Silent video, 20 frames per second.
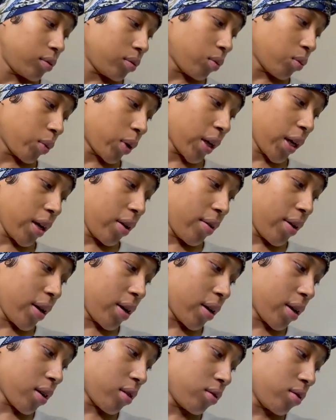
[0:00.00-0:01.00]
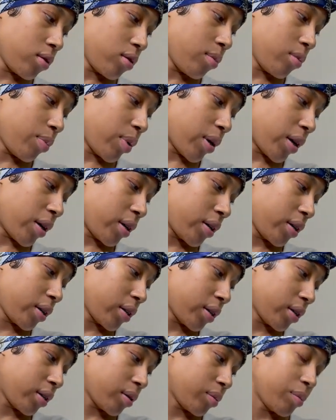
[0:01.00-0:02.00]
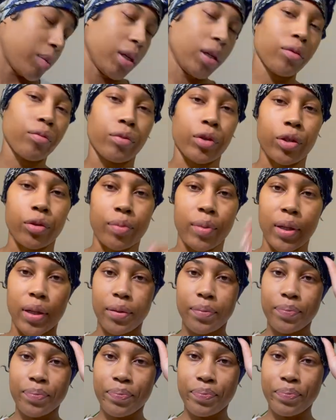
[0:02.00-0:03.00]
we're getting ready to go to the park. Me and Roman,